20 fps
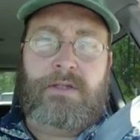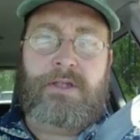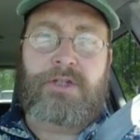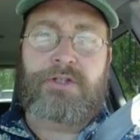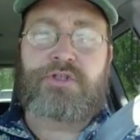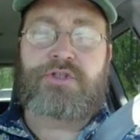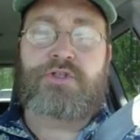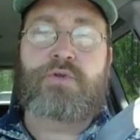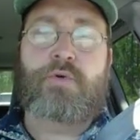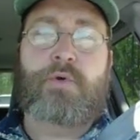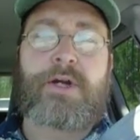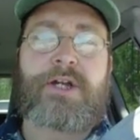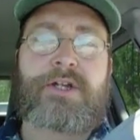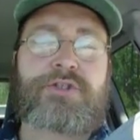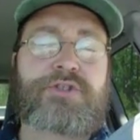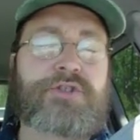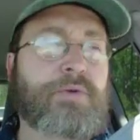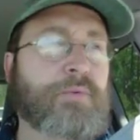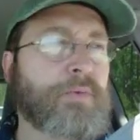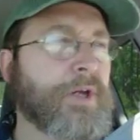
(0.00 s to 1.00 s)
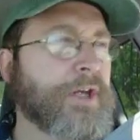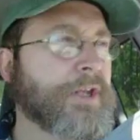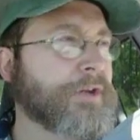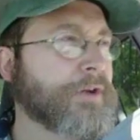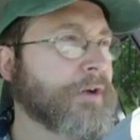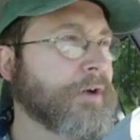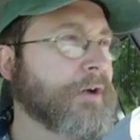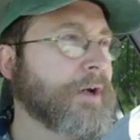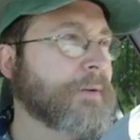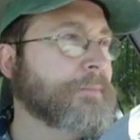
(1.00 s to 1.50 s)
historic
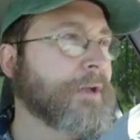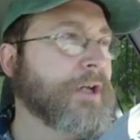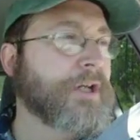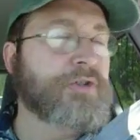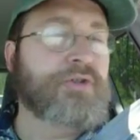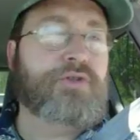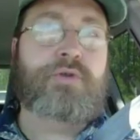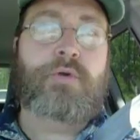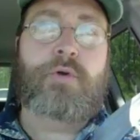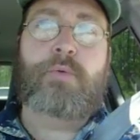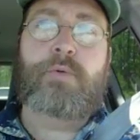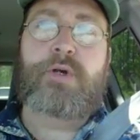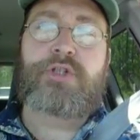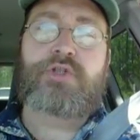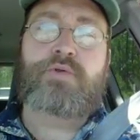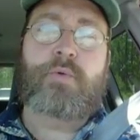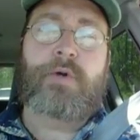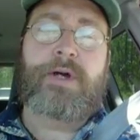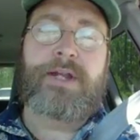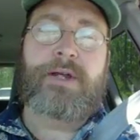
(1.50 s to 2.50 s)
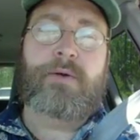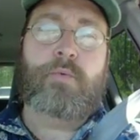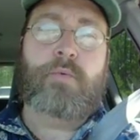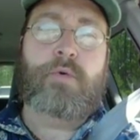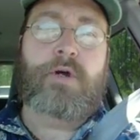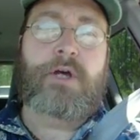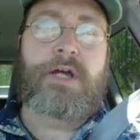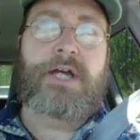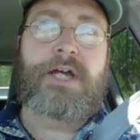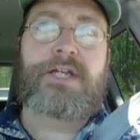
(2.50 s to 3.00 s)
surrender. I'm not sure which one it
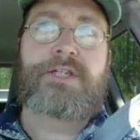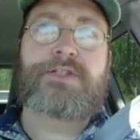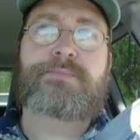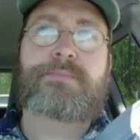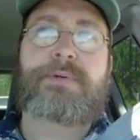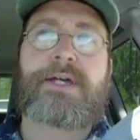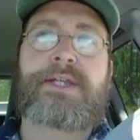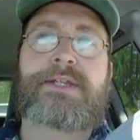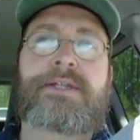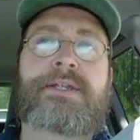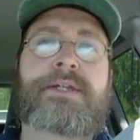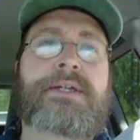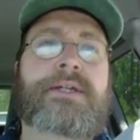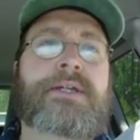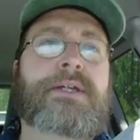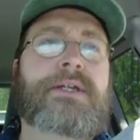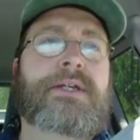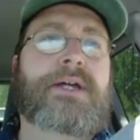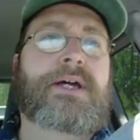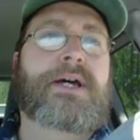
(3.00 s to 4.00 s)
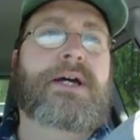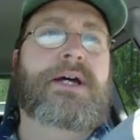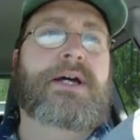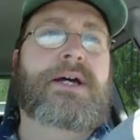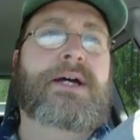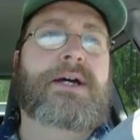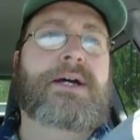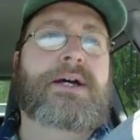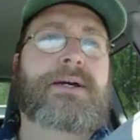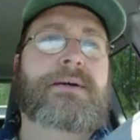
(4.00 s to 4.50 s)
was, but
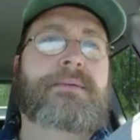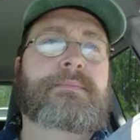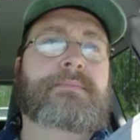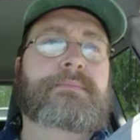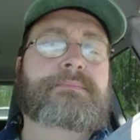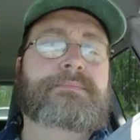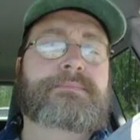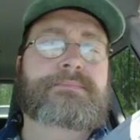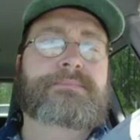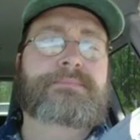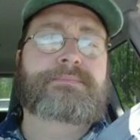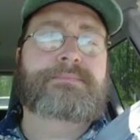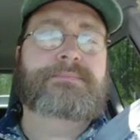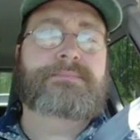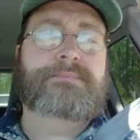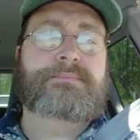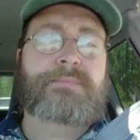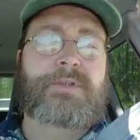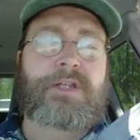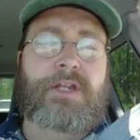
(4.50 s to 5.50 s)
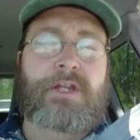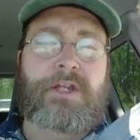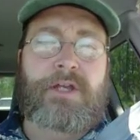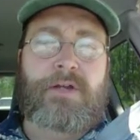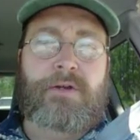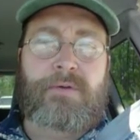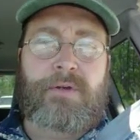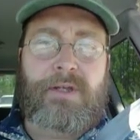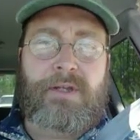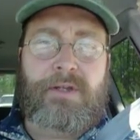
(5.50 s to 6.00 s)
uh, you
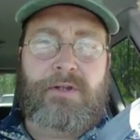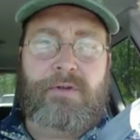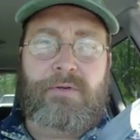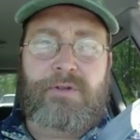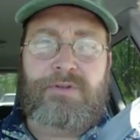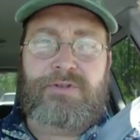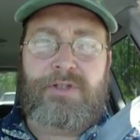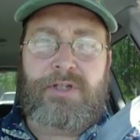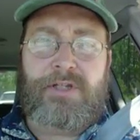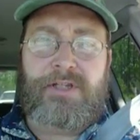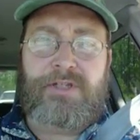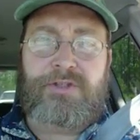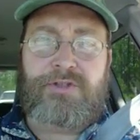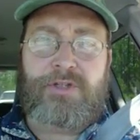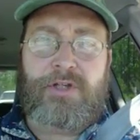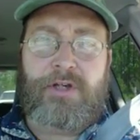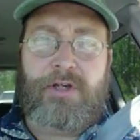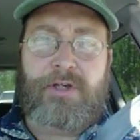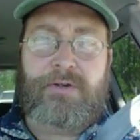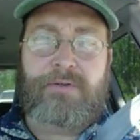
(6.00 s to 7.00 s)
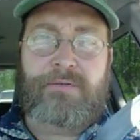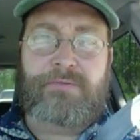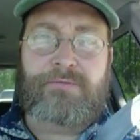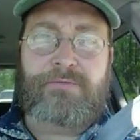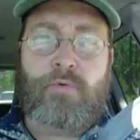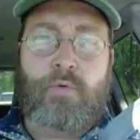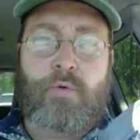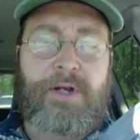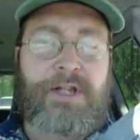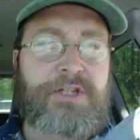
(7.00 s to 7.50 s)
know, I know it was at least 140
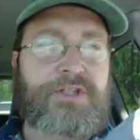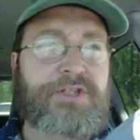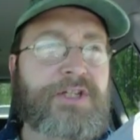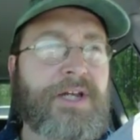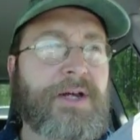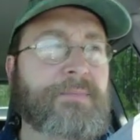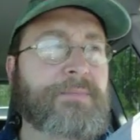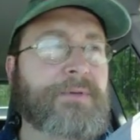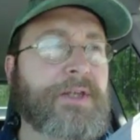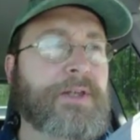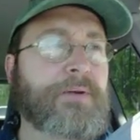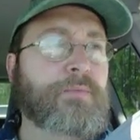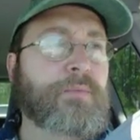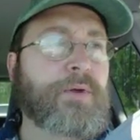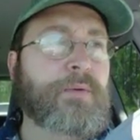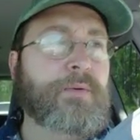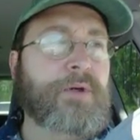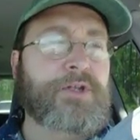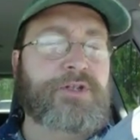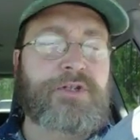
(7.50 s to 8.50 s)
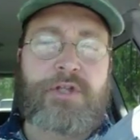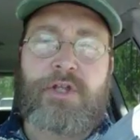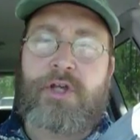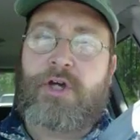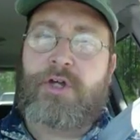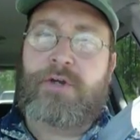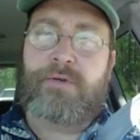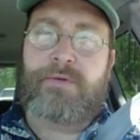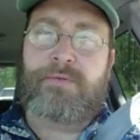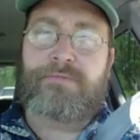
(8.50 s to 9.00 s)
something. We went to the
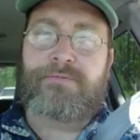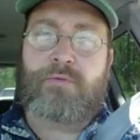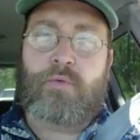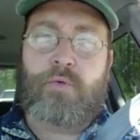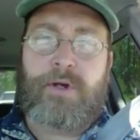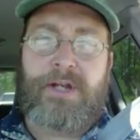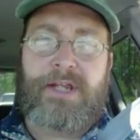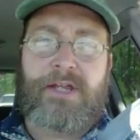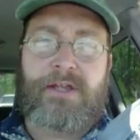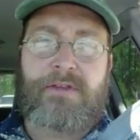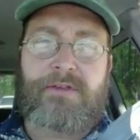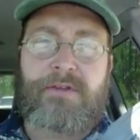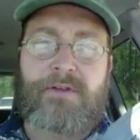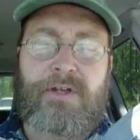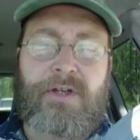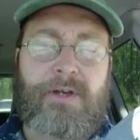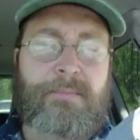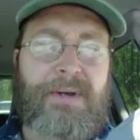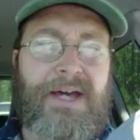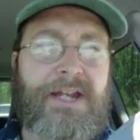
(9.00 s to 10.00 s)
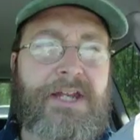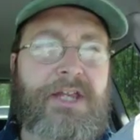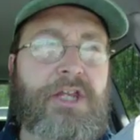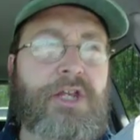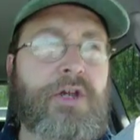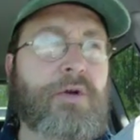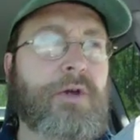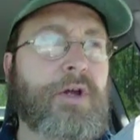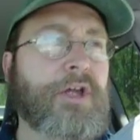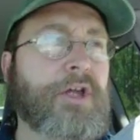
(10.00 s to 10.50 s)
140th about a
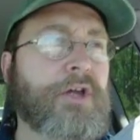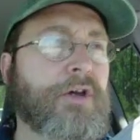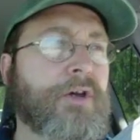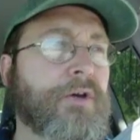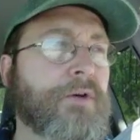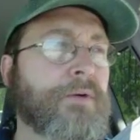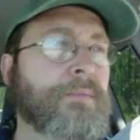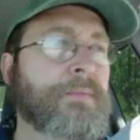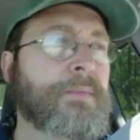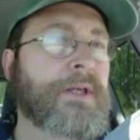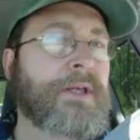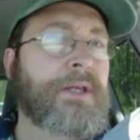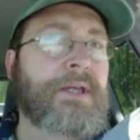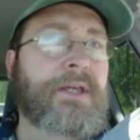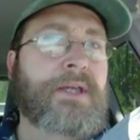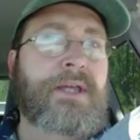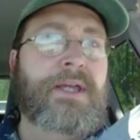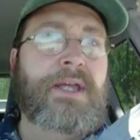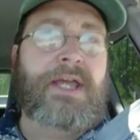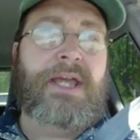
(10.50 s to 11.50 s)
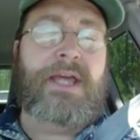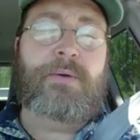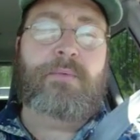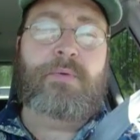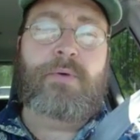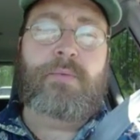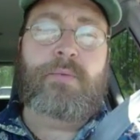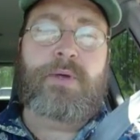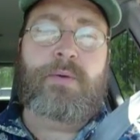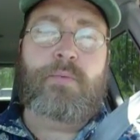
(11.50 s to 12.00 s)
year ago, and
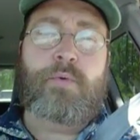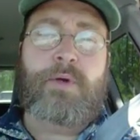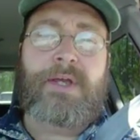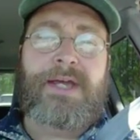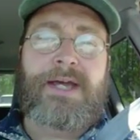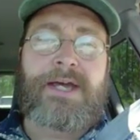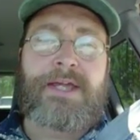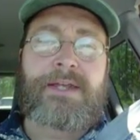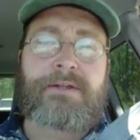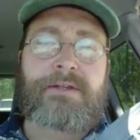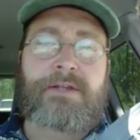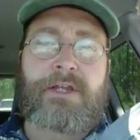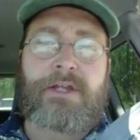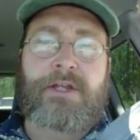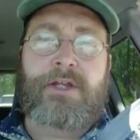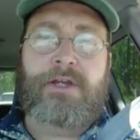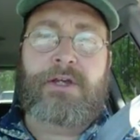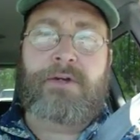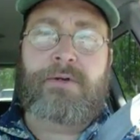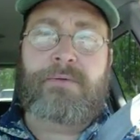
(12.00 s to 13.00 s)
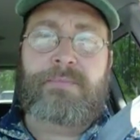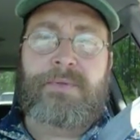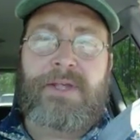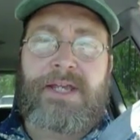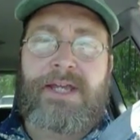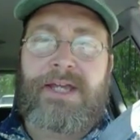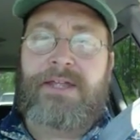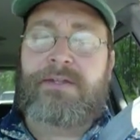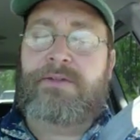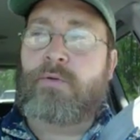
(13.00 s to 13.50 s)
when we went, you know,
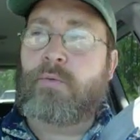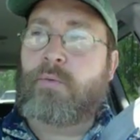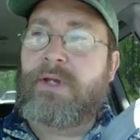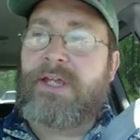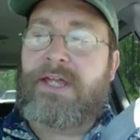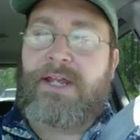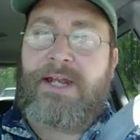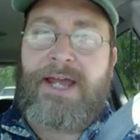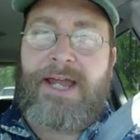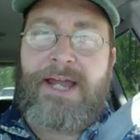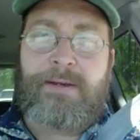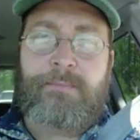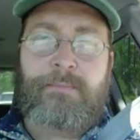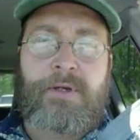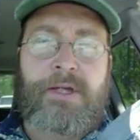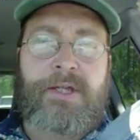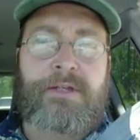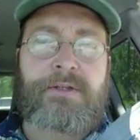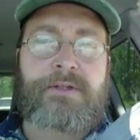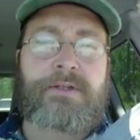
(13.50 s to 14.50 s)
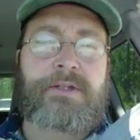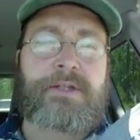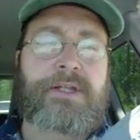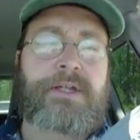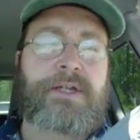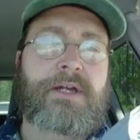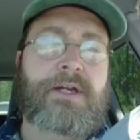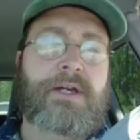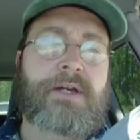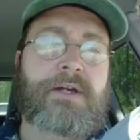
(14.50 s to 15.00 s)
they had the reenactment,
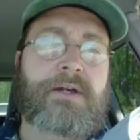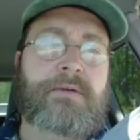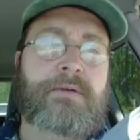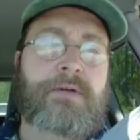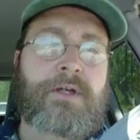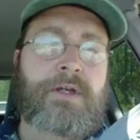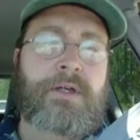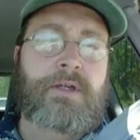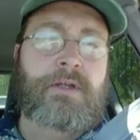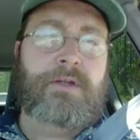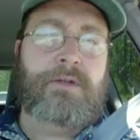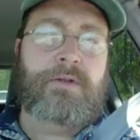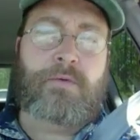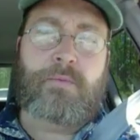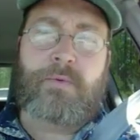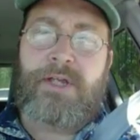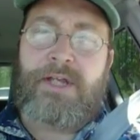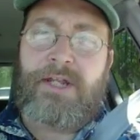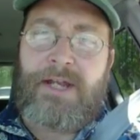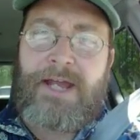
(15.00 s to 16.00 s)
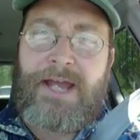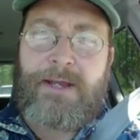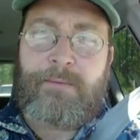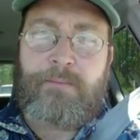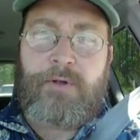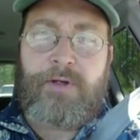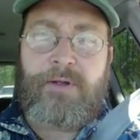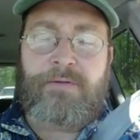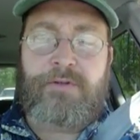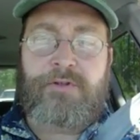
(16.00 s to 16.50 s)
the uh, the
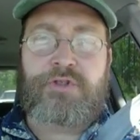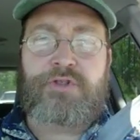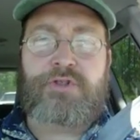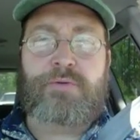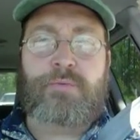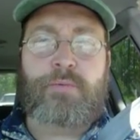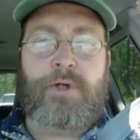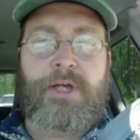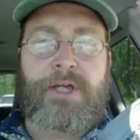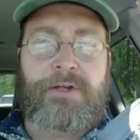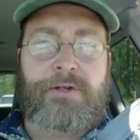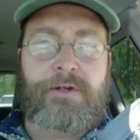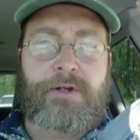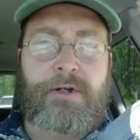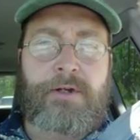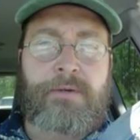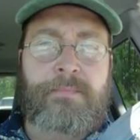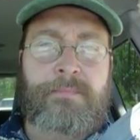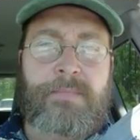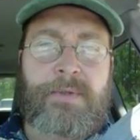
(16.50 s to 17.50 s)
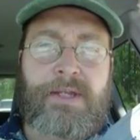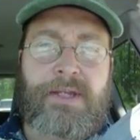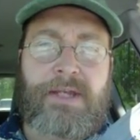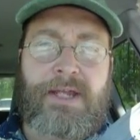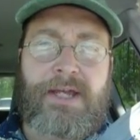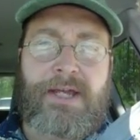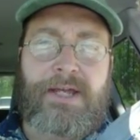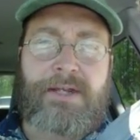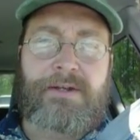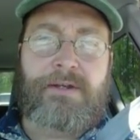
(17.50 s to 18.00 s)
reenactment of the surrender, and
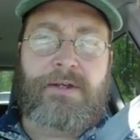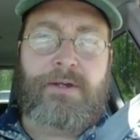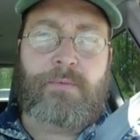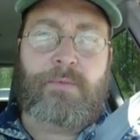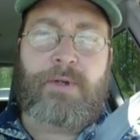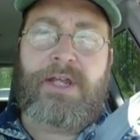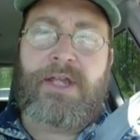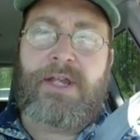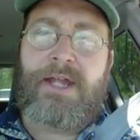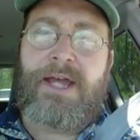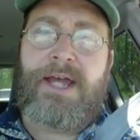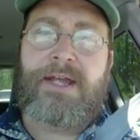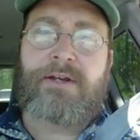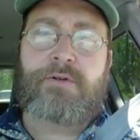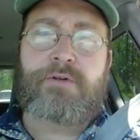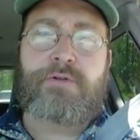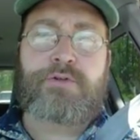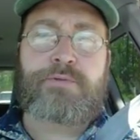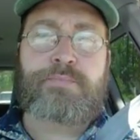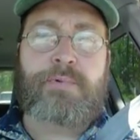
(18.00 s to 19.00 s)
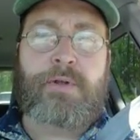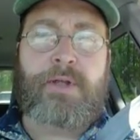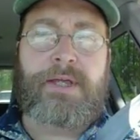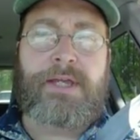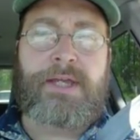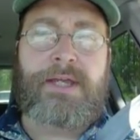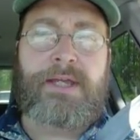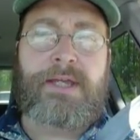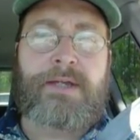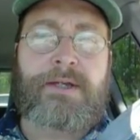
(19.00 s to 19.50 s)
had uh, reenactors
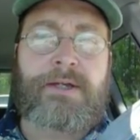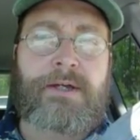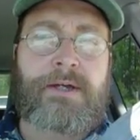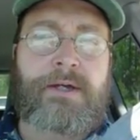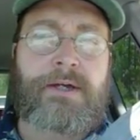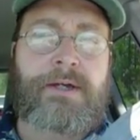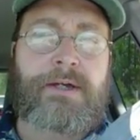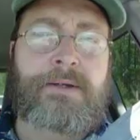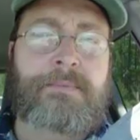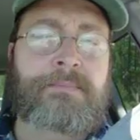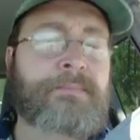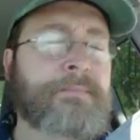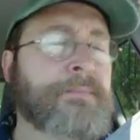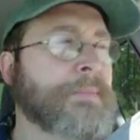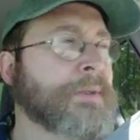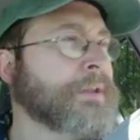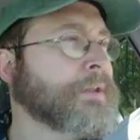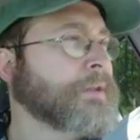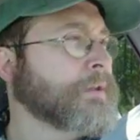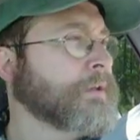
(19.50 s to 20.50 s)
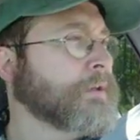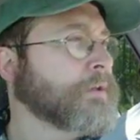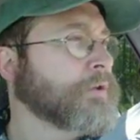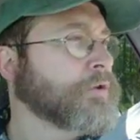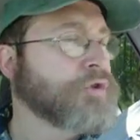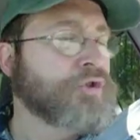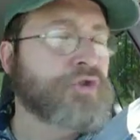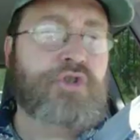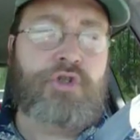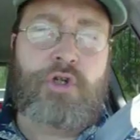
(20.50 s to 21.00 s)
playing
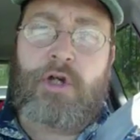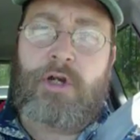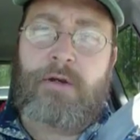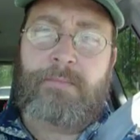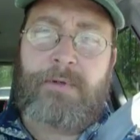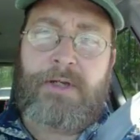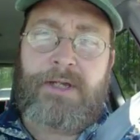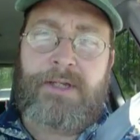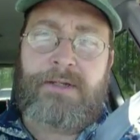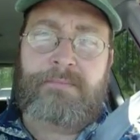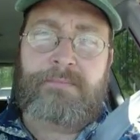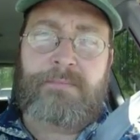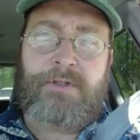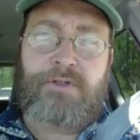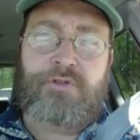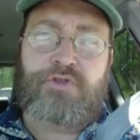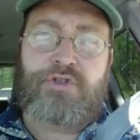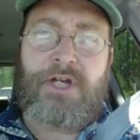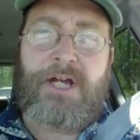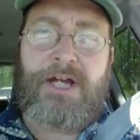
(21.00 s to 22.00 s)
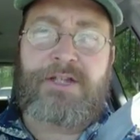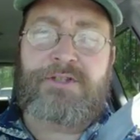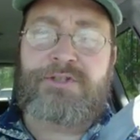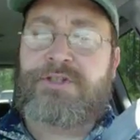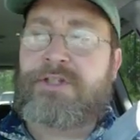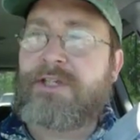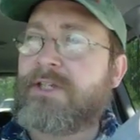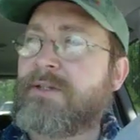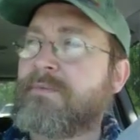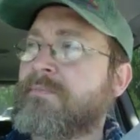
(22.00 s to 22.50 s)
uh, Sherman and
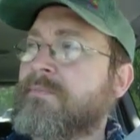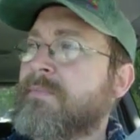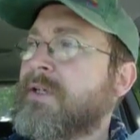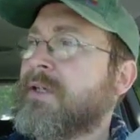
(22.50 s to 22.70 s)
Johnston